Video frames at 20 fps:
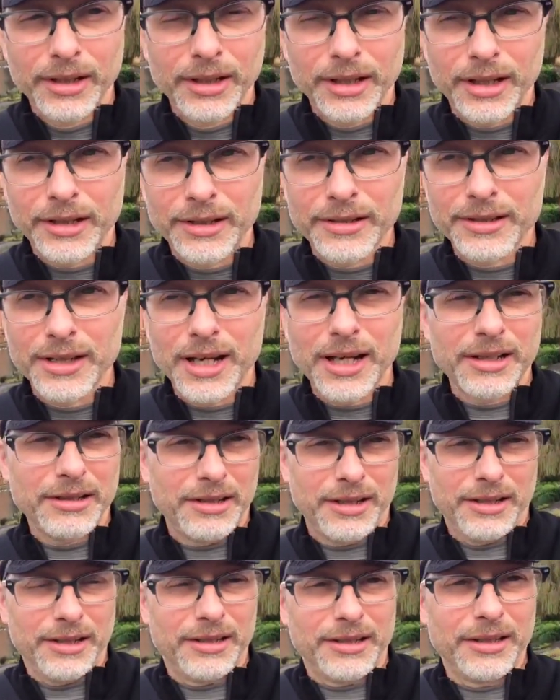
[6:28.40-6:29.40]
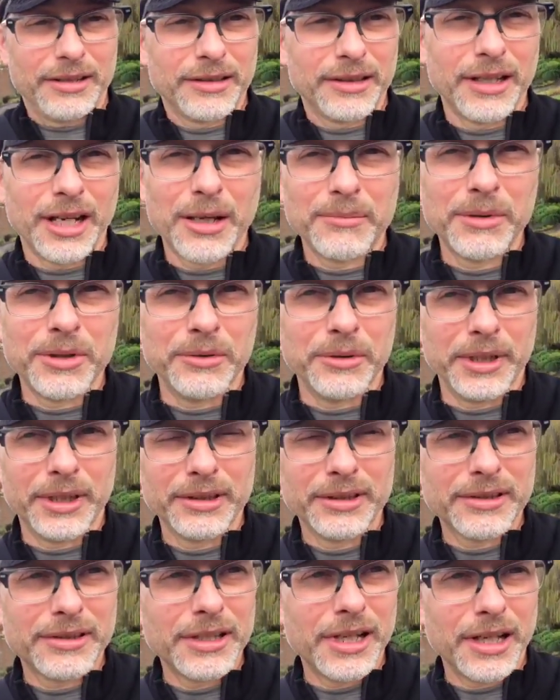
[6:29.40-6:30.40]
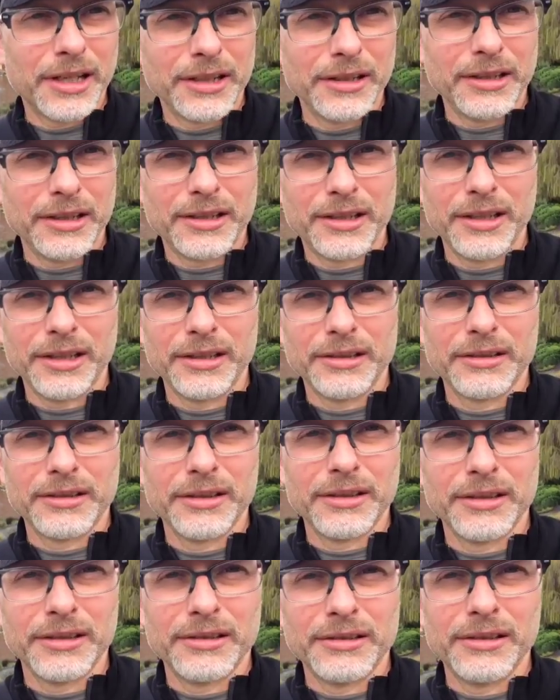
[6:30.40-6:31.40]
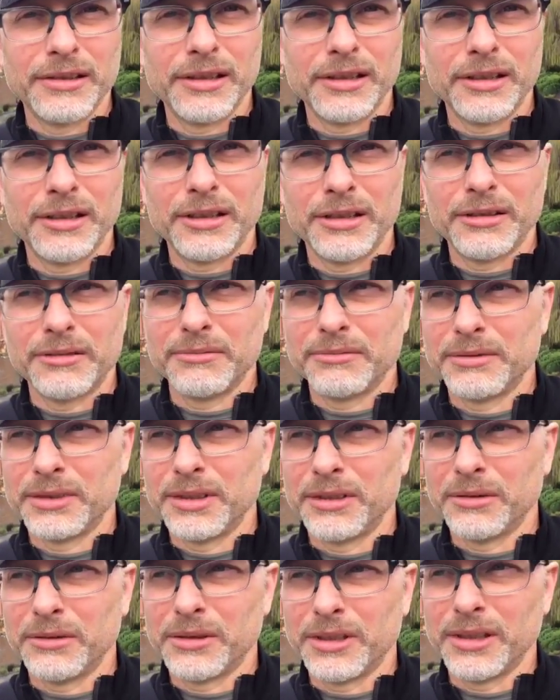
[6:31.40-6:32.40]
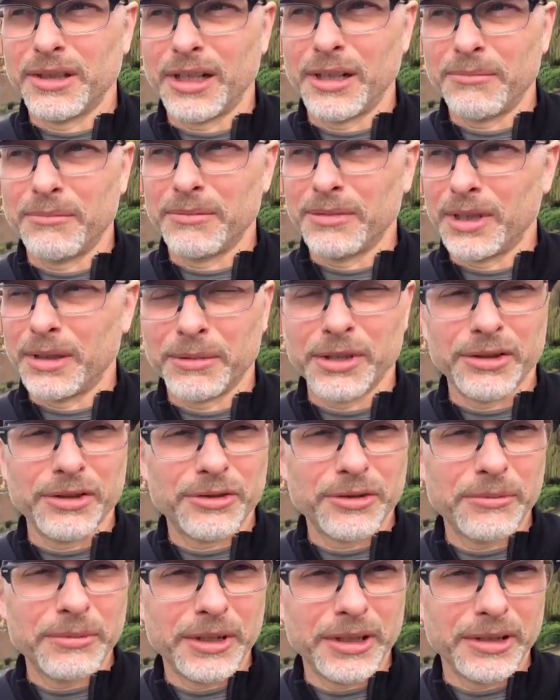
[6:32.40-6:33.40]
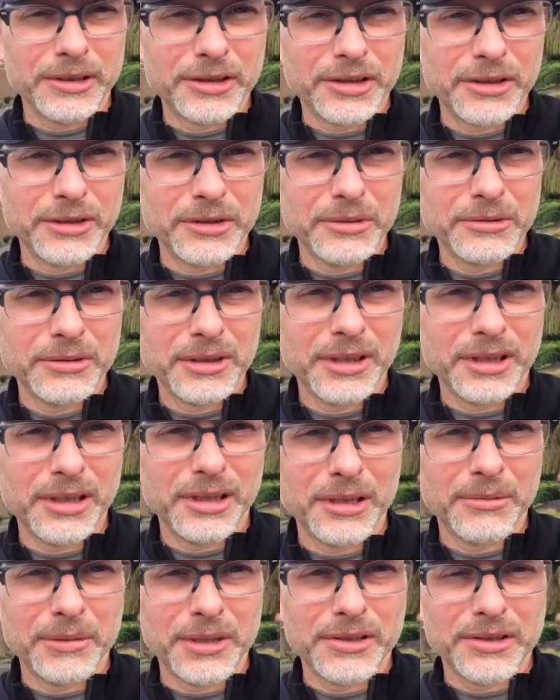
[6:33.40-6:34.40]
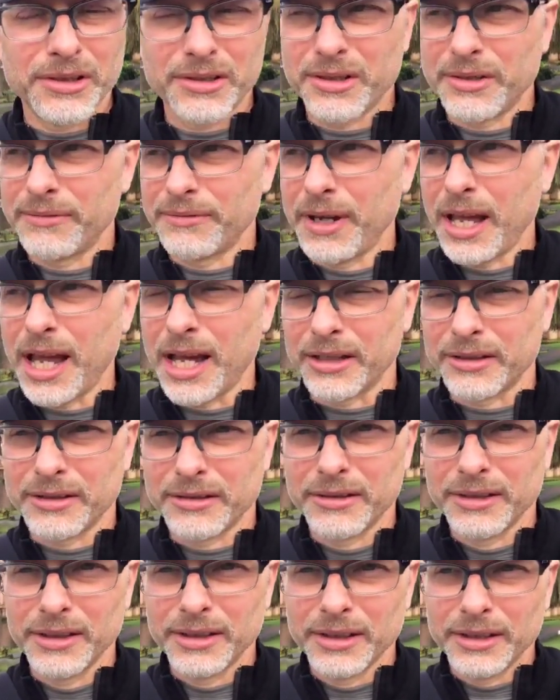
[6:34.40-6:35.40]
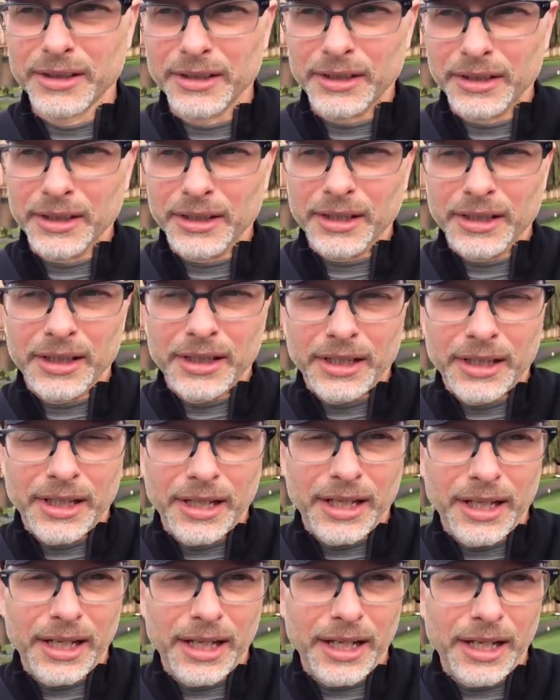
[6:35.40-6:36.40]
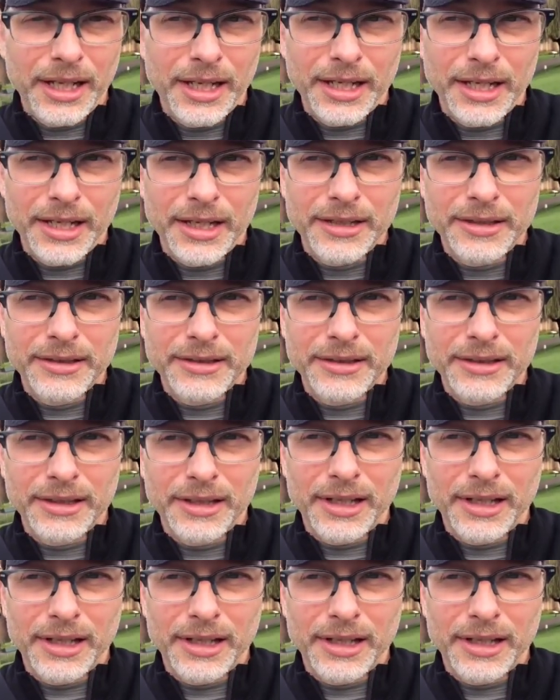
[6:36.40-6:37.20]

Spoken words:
and it's not anything that I'm doing. It's not anything that that I'm contributing to. It's just a fact. And